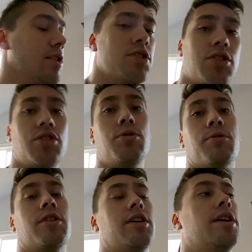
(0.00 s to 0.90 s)

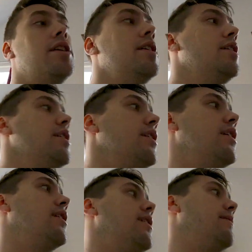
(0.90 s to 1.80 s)
Super good.
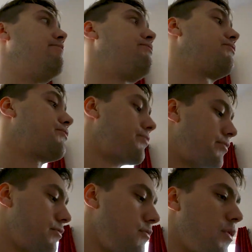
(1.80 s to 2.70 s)

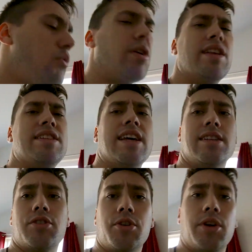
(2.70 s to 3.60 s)
One of these
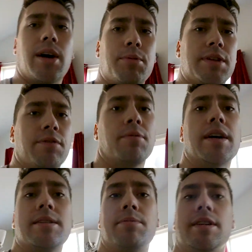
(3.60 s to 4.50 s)
days I'll show you a couple different
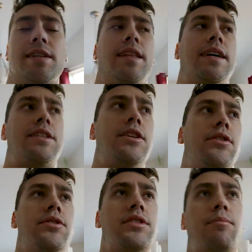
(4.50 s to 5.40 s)
recipes I like to
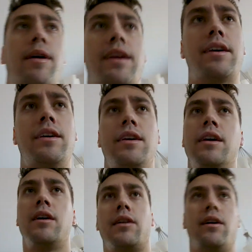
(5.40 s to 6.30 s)
use to make
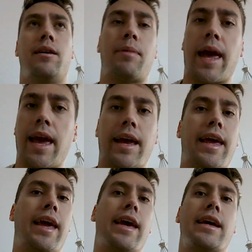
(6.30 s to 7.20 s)

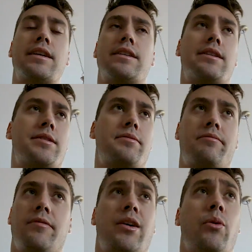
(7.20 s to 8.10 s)
pancakes
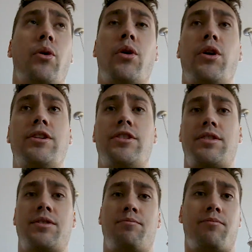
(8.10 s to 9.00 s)
or
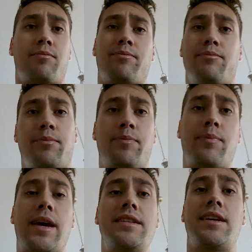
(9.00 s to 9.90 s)
just
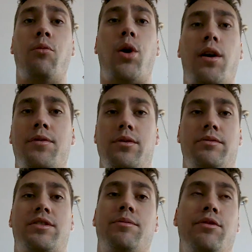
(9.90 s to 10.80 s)
basic waffles,
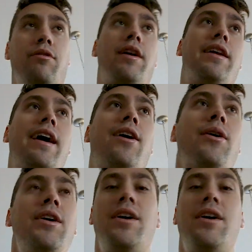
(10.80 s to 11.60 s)
which I'm doing right now.